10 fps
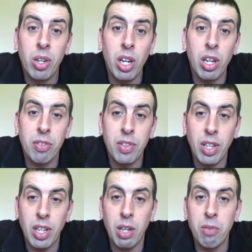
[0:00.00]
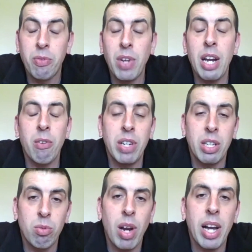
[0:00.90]
after a varied
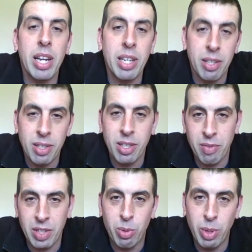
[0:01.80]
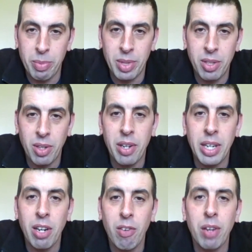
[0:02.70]
array of equipment, not only
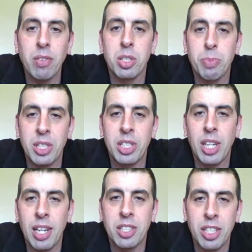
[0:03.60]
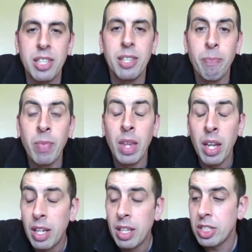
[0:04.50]
our own speciality.
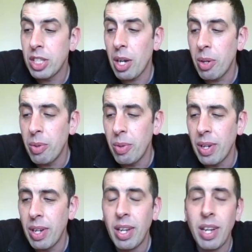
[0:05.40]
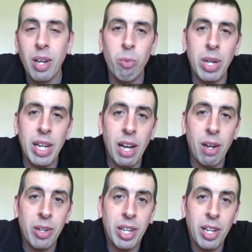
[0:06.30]
So we're now
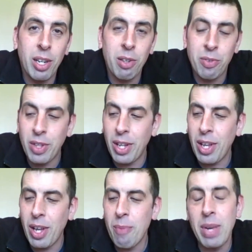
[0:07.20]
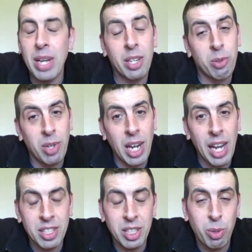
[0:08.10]
looking after medical
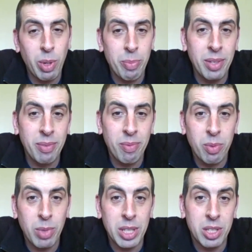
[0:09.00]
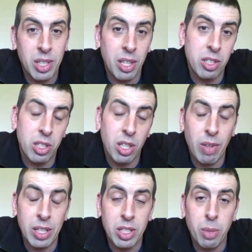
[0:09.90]
gas equipment, which goes
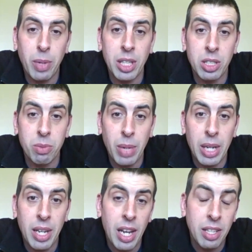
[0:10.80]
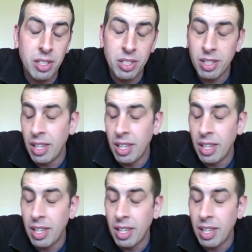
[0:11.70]
direct to the patient bedheads,